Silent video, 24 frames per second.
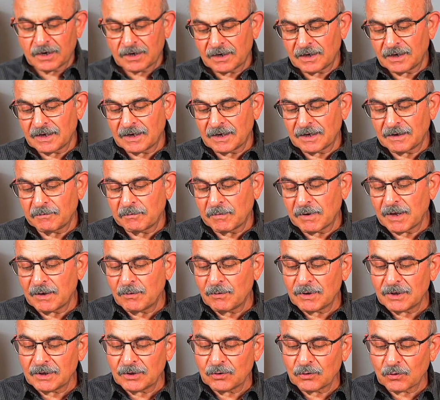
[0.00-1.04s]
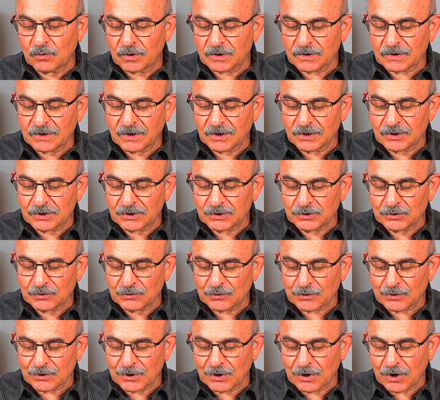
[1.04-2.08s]
Maybe you are taking
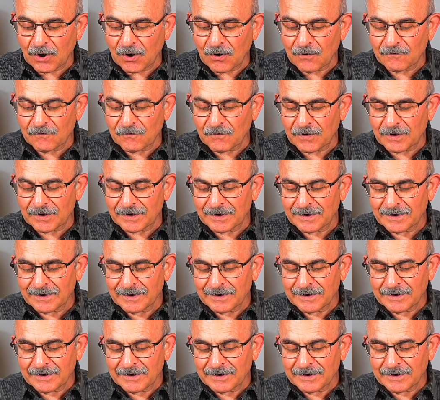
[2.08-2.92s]
your loved one,